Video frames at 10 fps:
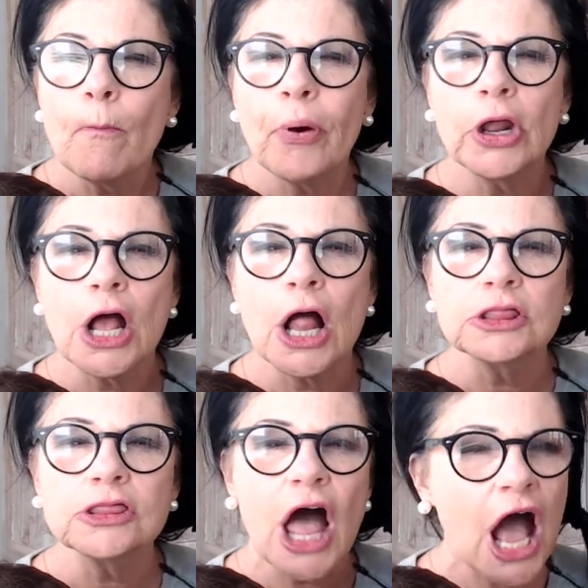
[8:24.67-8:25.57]
put a
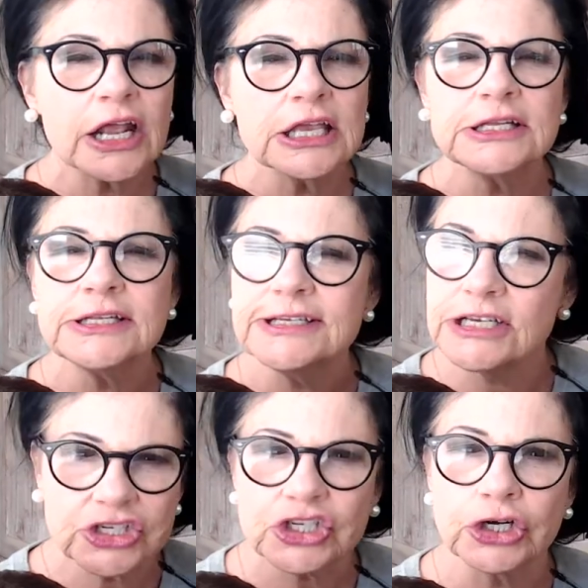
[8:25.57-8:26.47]
lot of
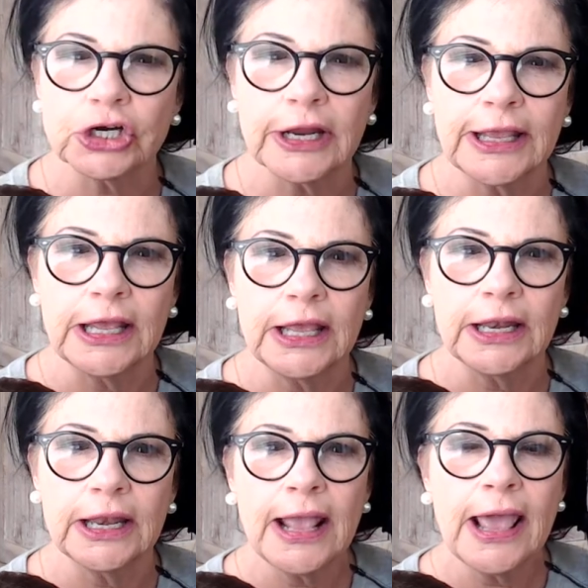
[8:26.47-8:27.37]
conditioner in it,
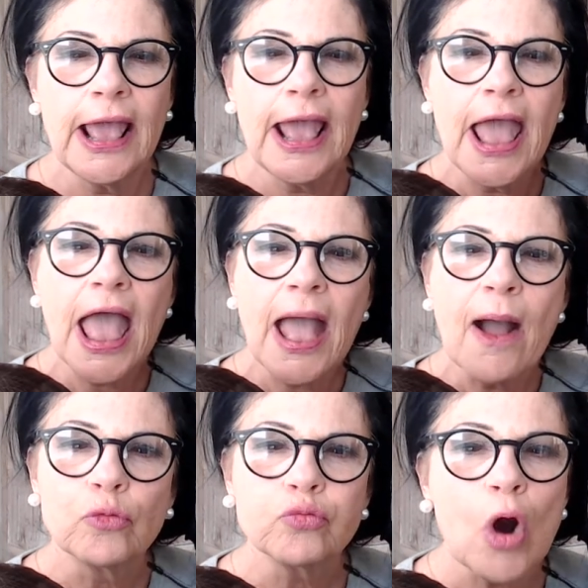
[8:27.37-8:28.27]

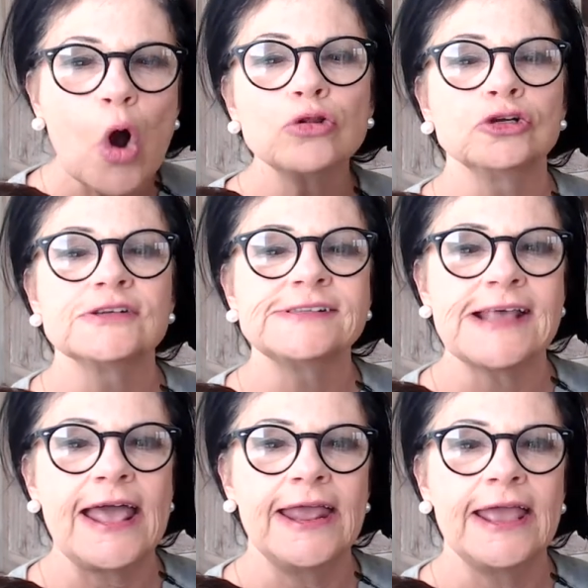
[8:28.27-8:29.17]
roller
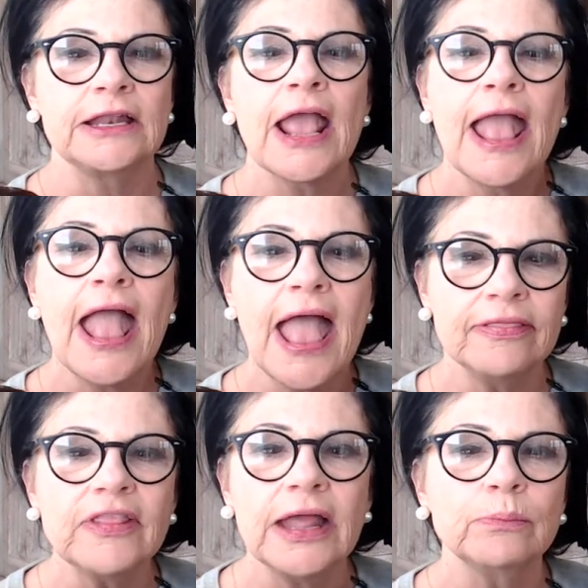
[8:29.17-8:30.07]
set it,
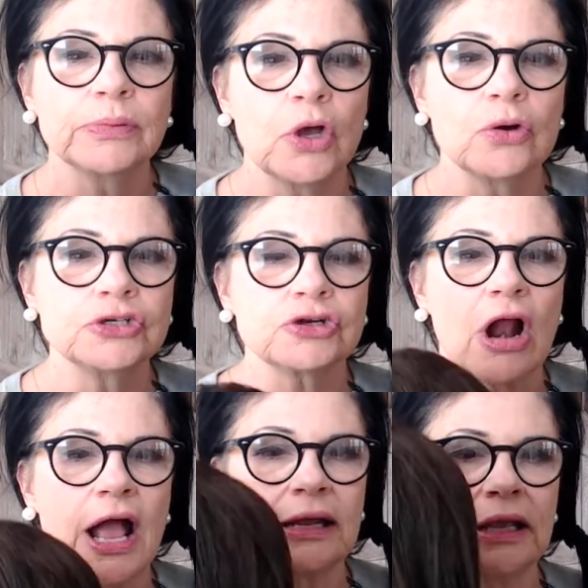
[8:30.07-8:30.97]
and then blow
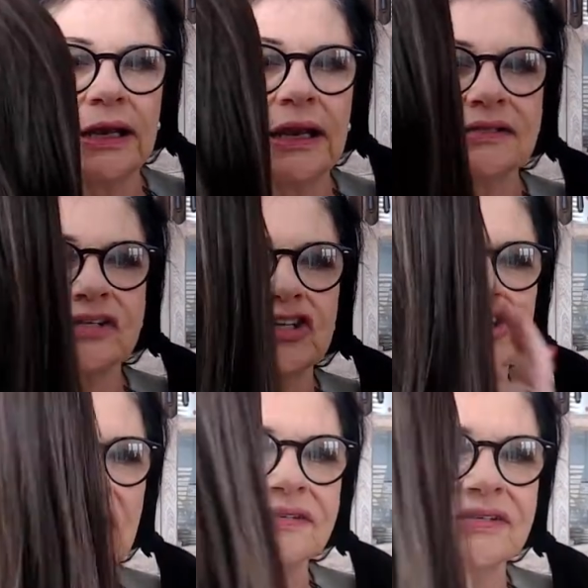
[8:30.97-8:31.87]
dried it. It's
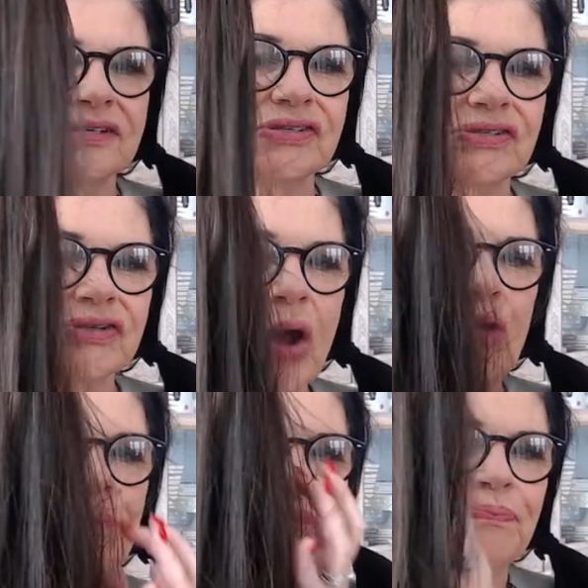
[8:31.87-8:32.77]
just
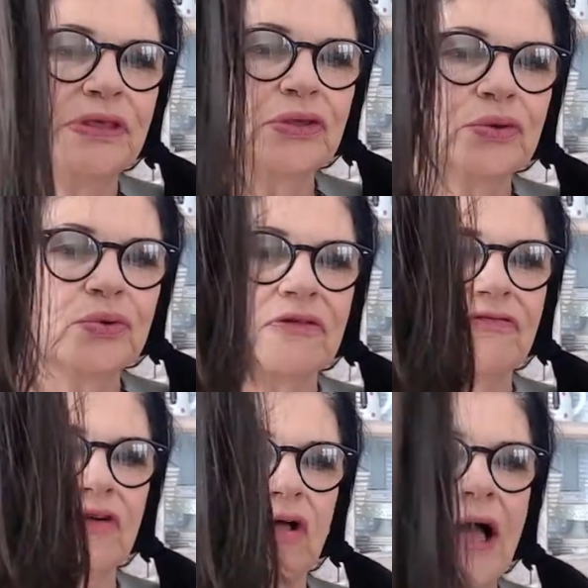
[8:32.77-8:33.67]
so
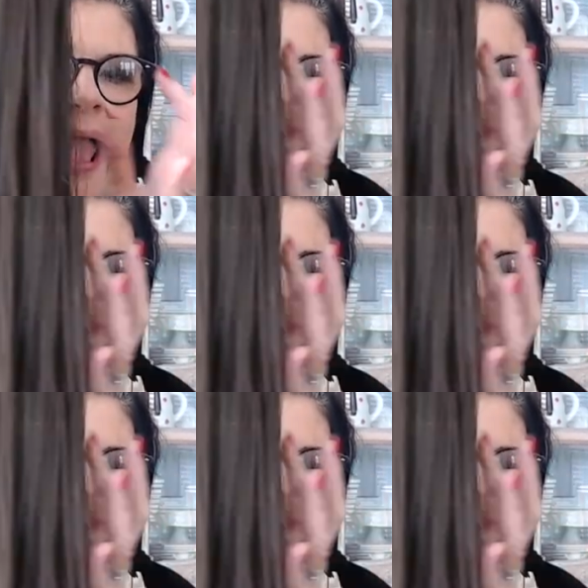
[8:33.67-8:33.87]
beautiful.